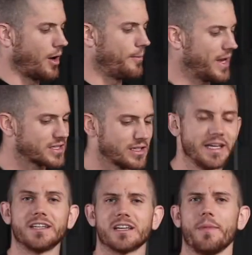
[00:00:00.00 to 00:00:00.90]
Basically,
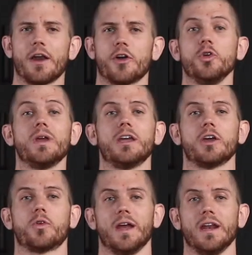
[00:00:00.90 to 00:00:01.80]
it doesn't matter. You can
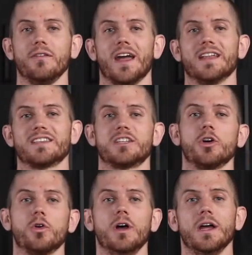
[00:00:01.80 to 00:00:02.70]
get creative and
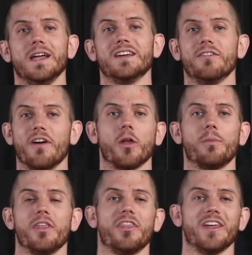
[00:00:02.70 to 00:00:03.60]
still develop
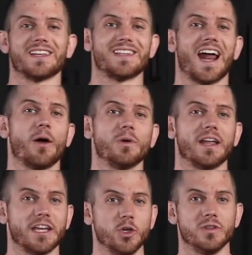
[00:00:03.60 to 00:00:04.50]
the things that I would
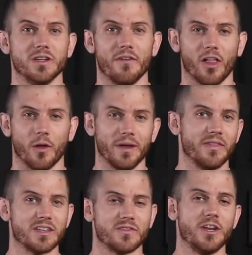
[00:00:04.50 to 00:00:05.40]
like you to develop in
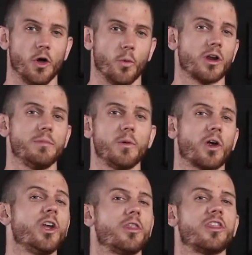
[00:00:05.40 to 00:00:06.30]
this video. We're gonna be
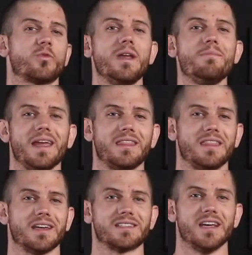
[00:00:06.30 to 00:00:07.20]
working on 3 main
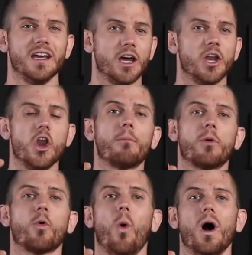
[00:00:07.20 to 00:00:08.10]
things.
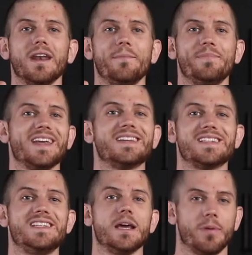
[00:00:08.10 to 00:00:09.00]
Number 1 is
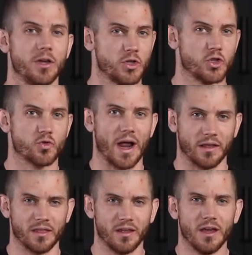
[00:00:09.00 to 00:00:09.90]
dip
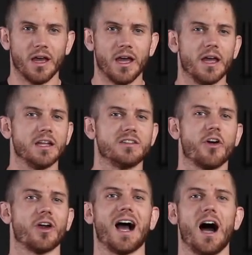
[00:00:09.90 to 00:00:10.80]
strength. It's
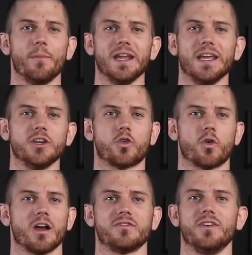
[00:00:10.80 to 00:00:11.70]
very common in
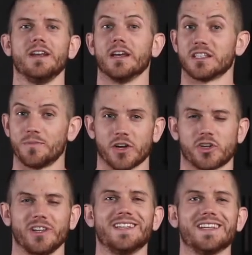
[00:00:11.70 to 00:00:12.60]
CrossFit,
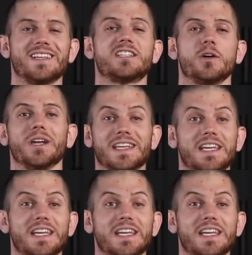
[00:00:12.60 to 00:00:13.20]
especially, to see someone